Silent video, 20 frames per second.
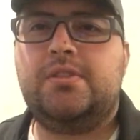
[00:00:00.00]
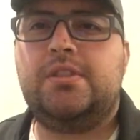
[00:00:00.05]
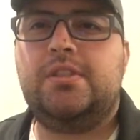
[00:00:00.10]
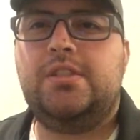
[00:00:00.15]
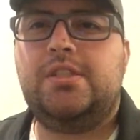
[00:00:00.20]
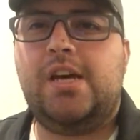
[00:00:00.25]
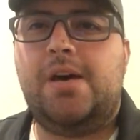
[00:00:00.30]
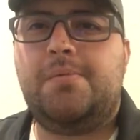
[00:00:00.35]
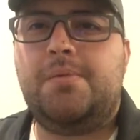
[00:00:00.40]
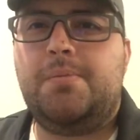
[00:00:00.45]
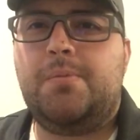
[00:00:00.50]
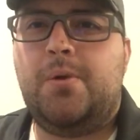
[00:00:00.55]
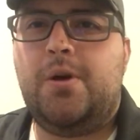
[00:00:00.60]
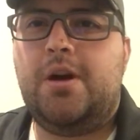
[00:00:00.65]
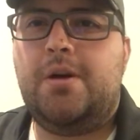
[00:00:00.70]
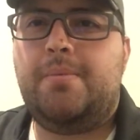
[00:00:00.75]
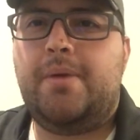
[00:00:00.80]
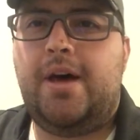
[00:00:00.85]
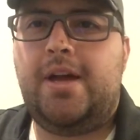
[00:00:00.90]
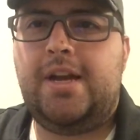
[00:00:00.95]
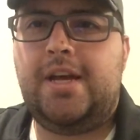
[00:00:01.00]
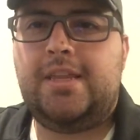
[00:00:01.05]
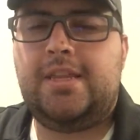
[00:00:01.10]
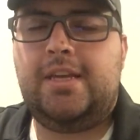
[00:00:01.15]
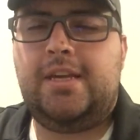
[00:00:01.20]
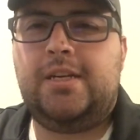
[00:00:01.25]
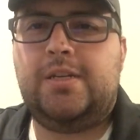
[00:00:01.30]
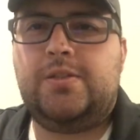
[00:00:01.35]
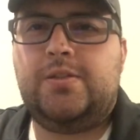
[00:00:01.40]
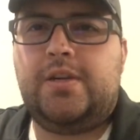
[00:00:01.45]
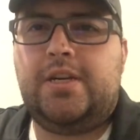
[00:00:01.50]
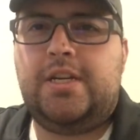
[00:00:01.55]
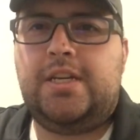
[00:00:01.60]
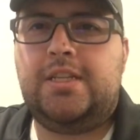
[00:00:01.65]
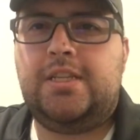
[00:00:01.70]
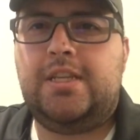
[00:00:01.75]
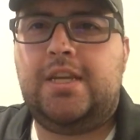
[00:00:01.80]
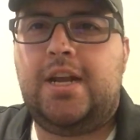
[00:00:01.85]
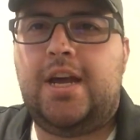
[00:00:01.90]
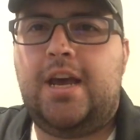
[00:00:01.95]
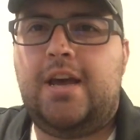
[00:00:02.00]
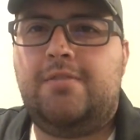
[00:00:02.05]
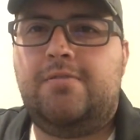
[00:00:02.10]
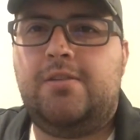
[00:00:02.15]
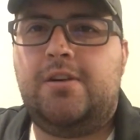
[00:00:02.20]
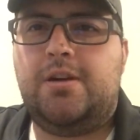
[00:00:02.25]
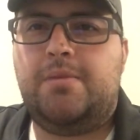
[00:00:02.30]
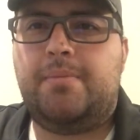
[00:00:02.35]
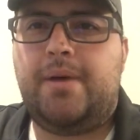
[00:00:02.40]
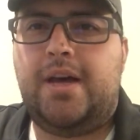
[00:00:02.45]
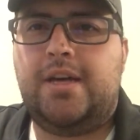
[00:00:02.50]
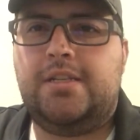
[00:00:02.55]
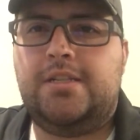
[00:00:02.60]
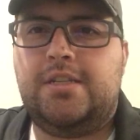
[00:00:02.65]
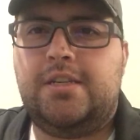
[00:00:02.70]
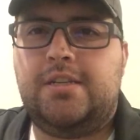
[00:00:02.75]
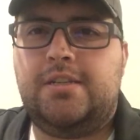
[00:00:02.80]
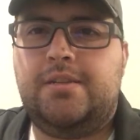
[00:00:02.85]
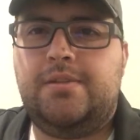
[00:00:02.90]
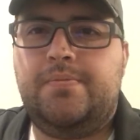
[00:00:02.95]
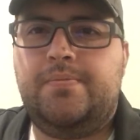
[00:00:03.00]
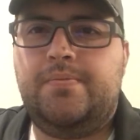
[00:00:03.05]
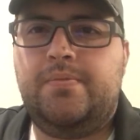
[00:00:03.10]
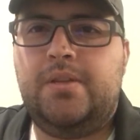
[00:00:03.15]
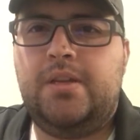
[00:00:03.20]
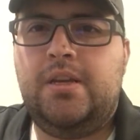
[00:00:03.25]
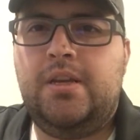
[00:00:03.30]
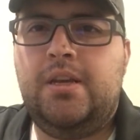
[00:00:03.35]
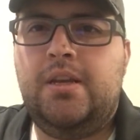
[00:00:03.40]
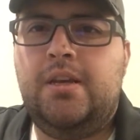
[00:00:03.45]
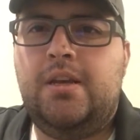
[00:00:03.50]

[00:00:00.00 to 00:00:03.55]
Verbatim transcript: You taught me more about athletic training than I ever imagined.